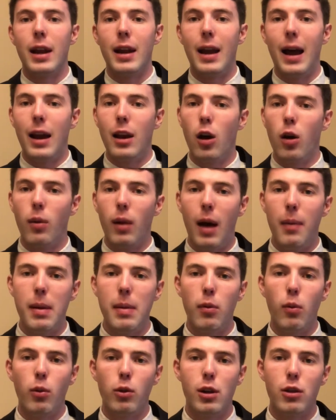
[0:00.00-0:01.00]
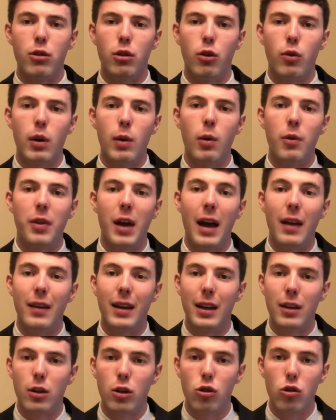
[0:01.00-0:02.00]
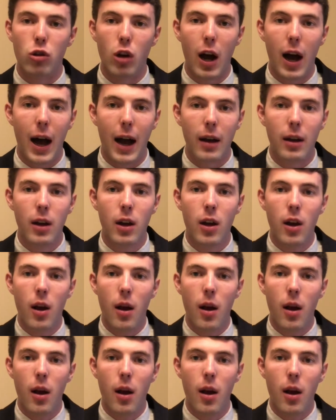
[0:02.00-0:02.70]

And I know a lot of people will disagree with that. I think it's a shock.